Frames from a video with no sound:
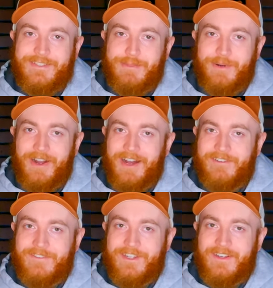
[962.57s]
super
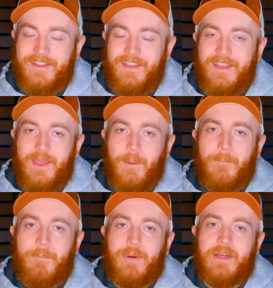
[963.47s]
often,
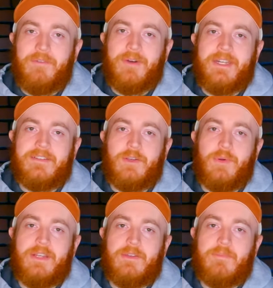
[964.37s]
but when it's
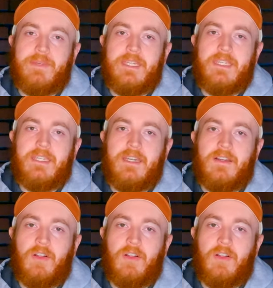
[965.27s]
going to be